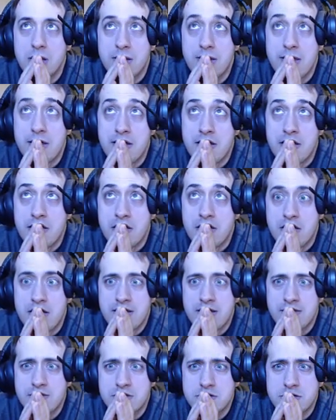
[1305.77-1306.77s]
Yeah.
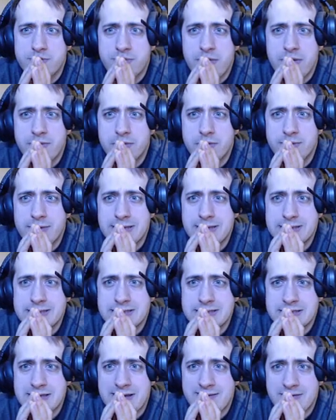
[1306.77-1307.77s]
I should be able to make
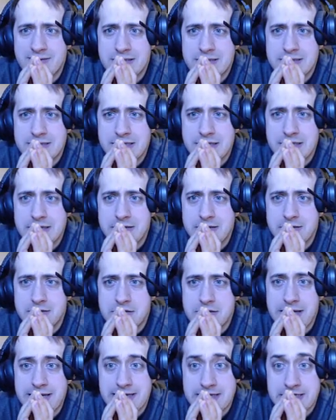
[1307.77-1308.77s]

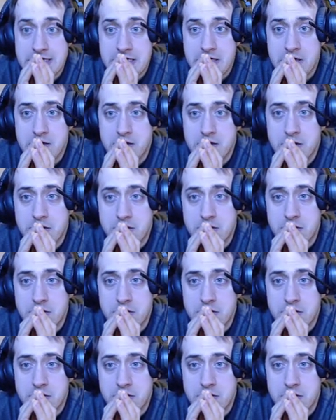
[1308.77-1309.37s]
17, 19.